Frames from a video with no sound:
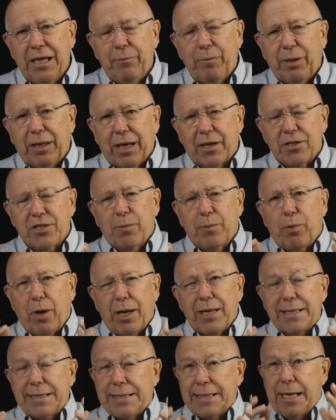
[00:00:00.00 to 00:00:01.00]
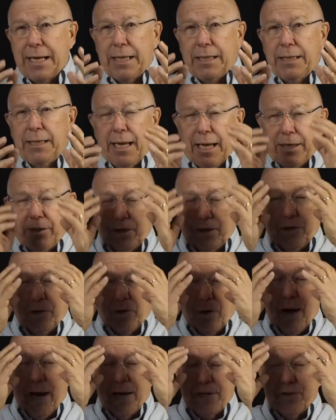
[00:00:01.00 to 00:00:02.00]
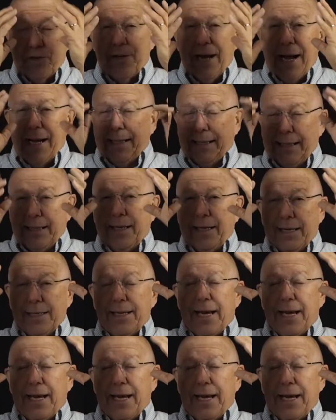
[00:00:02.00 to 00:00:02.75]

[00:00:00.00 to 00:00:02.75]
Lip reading: because the bright sun and your eyes are dilated.